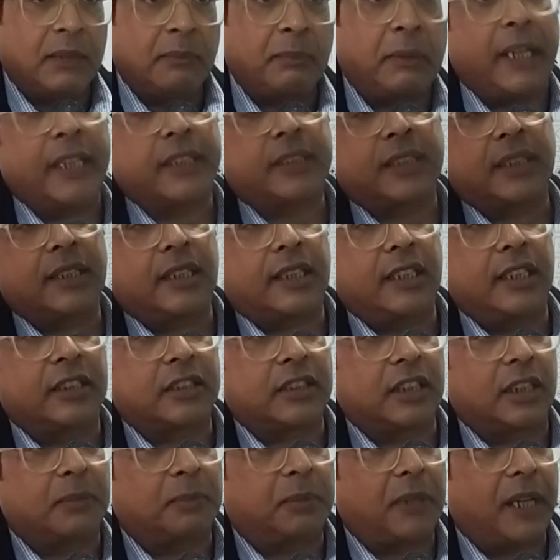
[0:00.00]
pleasantly
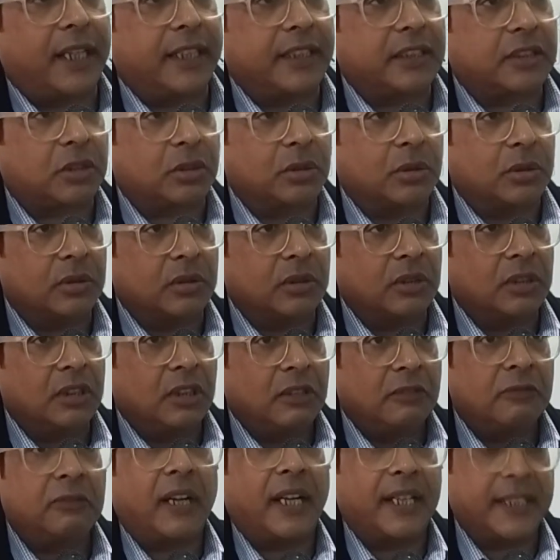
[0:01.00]
surprised to
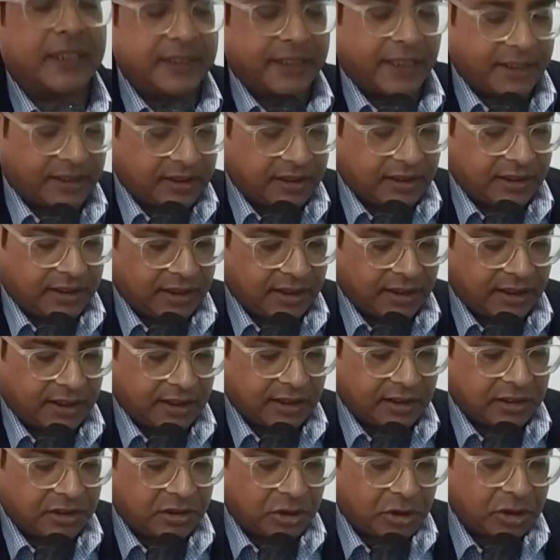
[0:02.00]
find that
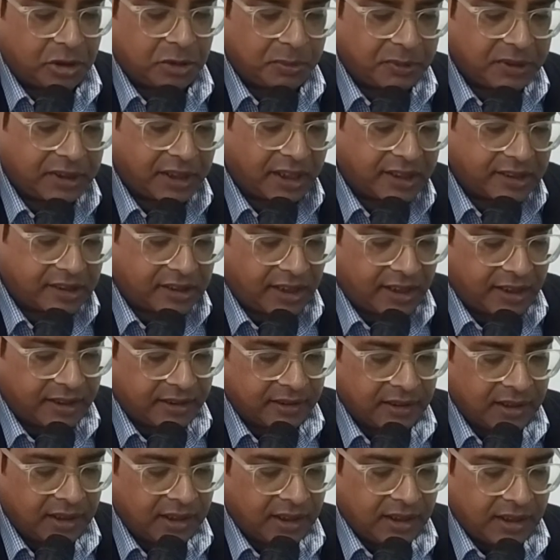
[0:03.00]
Sushmita has
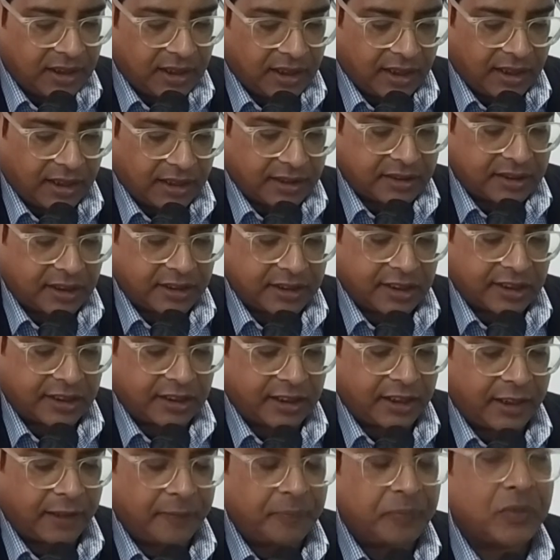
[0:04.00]
done such a
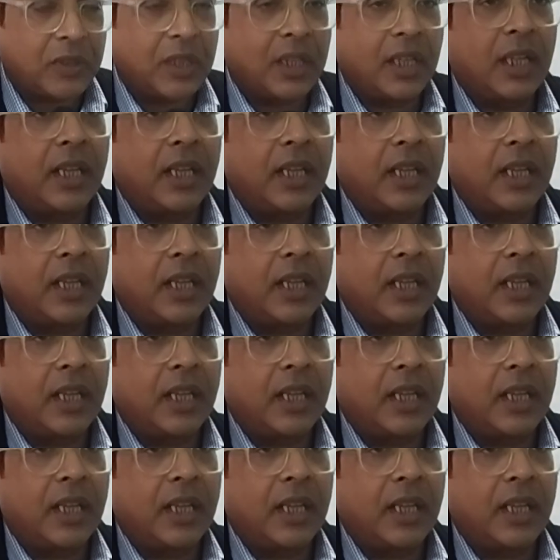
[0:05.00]
thing.